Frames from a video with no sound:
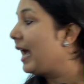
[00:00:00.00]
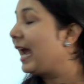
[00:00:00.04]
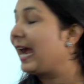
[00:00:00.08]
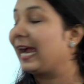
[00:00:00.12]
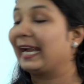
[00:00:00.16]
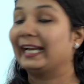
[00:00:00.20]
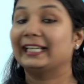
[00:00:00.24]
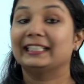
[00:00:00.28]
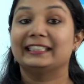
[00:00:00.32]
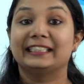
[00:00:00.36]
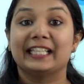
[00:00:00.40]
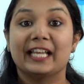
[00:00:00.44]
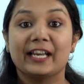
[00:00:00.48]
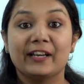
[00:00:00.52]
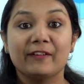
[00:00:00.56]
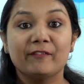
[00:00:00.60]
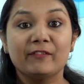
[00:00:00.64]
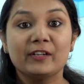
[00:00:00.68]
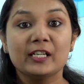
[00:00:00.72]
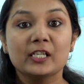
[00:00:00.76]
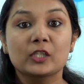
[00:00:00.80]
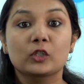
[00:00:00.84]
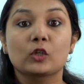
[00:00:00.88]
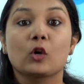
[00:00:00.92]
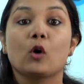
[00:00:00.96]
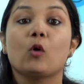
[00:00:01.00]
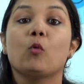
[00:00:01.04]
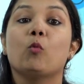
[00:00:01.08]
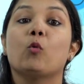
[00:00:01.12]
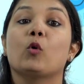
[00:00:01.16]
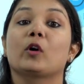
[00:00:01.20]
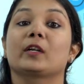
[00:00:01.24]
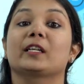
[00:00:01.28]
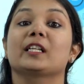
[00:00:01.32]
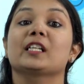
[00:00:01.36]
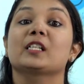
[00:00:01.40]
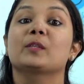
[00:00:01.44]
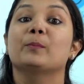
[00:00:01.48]
and then we saw
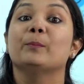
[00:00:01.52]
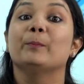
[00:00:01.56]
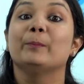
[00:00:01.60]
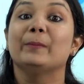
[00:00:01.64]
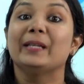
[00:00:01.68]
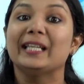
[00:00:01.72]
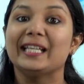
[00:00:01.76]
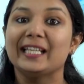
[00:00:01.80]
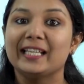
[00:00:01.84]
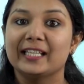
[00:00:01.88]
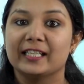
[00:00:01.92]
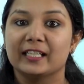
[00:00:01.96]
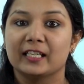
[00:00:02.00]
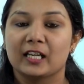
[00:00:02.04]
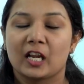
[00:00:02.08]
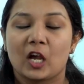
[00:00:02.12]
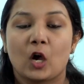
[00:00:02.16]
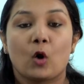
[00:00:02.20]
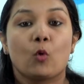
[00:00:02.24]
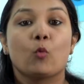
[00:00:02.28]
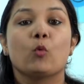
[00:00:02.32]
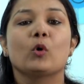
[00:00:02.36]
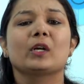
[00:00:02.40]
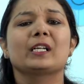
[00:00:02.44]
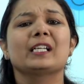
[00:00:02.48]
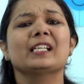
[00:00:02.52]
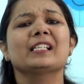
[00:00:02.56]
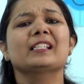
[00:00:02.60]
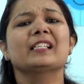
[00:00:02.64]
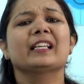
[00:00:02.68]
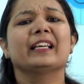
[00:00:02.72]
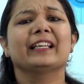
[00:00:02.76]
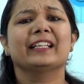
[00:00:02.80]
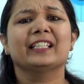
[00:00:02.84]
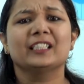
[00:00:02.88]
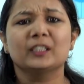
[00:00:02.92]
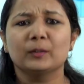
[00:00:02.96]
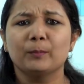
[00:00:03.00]
what is mean, what is
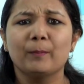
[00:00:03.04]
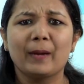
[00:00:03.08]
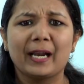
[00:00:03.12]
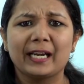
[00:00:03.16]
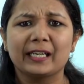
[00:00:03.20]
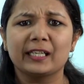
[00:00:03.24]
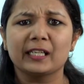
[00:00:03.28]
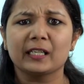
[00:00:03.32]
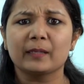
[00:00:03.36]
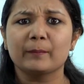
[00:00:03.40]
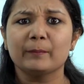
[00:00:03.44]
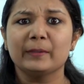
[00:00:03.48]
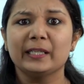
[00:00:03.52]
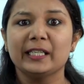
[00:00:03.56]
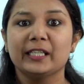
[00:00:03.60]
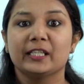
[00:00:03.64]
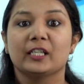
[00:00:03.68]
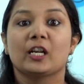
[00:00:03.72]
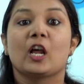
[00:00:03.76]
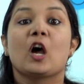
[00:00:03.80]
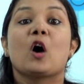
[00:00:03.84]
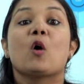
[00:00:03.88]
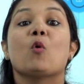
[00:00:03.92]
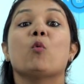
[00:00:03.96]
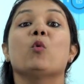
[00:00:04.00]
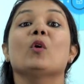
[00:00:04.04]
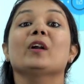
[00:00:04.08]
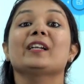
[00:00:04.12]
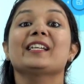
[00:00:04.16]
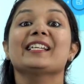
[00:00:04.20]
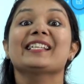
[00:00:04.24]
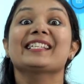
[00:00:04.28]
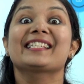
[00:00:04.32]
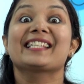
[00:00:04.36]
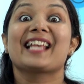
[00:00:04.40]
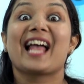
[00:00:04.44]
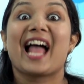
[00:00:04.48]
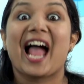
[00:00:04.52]
arithmetic mean, what
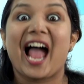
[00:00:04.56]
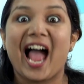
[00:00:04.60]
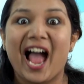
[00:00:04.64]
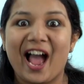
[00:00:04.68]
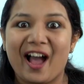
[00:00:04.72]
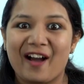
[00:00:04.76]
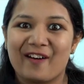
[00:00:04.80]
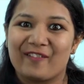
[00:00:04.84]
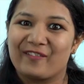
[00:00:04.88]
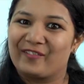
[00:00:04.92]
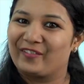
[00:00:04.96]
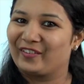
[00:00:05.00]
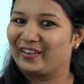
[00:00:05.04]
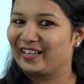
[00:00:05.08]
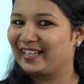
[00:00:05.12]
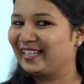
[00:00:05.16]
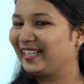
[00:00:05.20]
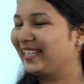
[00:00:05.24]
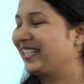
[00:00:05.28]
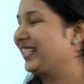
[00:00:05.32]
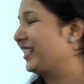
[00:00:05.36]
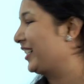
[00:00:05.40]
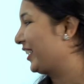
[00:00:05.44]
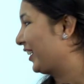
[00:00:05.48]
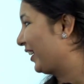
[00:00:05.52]
is average.